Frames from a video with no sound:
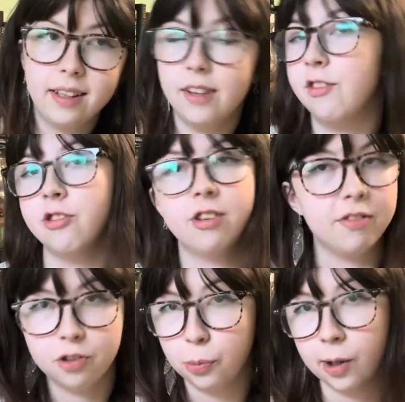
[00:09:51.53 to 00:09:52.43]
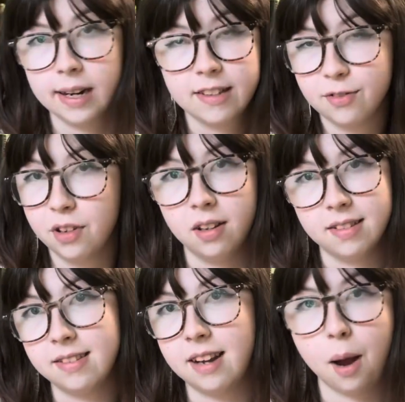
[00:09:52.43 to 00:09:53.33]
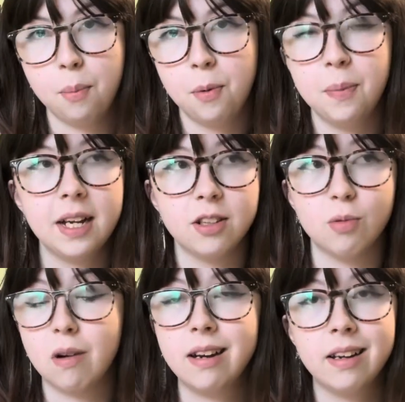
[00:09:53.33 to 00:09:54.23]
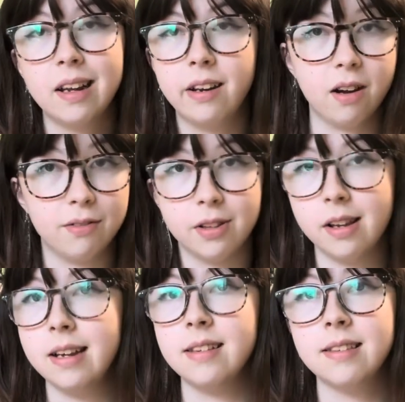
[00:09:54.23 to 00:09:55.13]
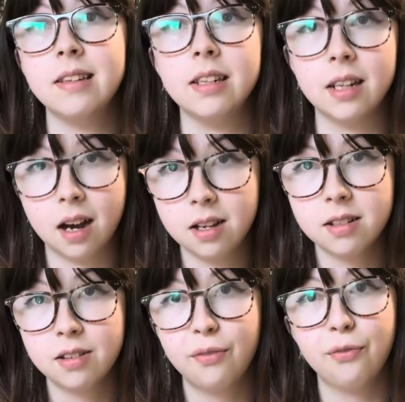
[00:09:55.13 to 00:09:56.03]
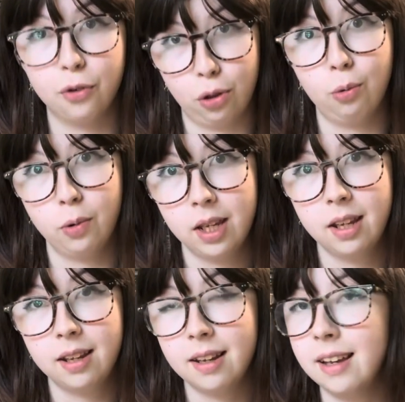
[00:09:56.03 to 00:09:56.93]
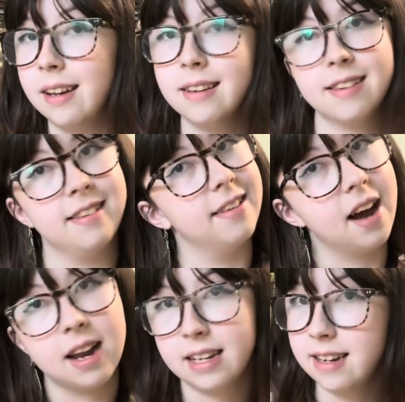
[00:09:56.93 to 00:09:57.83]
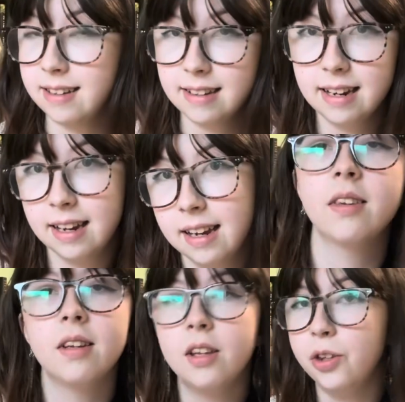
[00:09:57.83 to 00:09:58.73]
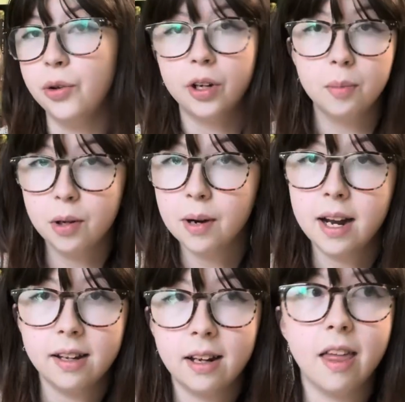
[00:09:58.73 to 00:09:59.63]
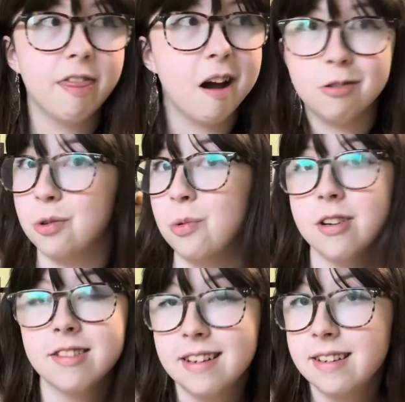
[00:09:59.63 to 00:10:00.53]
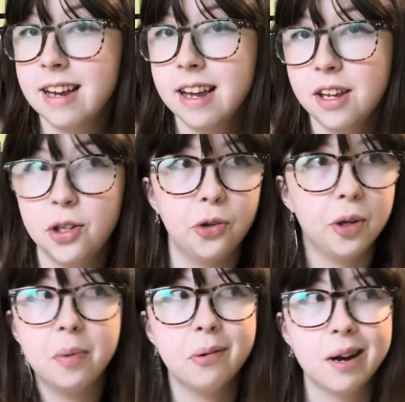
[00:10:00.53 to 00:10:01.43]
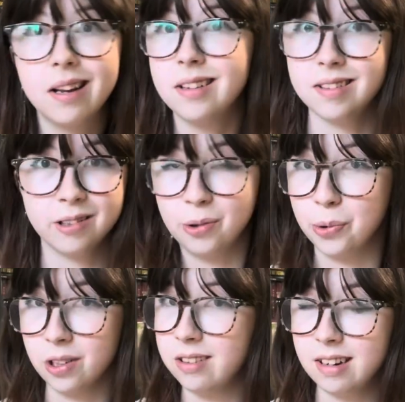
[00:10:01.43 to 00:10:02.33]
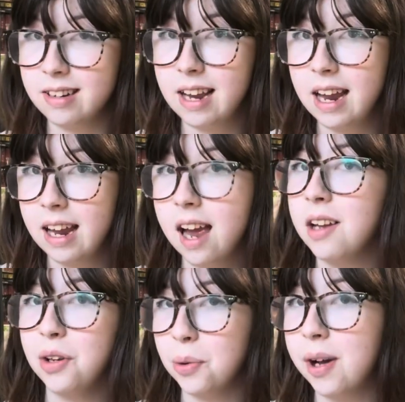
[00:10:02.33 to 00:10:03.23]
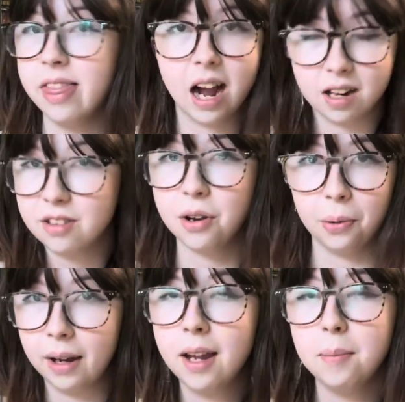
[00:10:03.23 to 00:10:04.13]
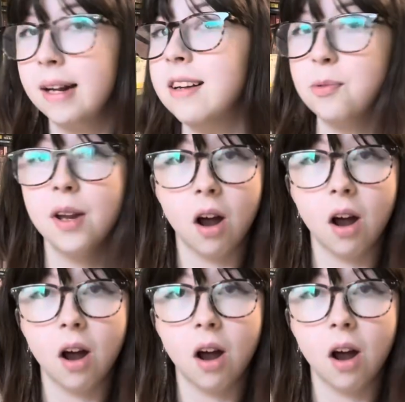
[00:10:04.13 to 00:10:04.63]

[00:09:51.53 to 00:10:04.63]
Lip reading: give yourself some grace for this step because writing a novel is not for the week. It is not easy. You could be writing 1,000 words in a day. You could be writing 0 words in a day. And you know what? That's okay, because we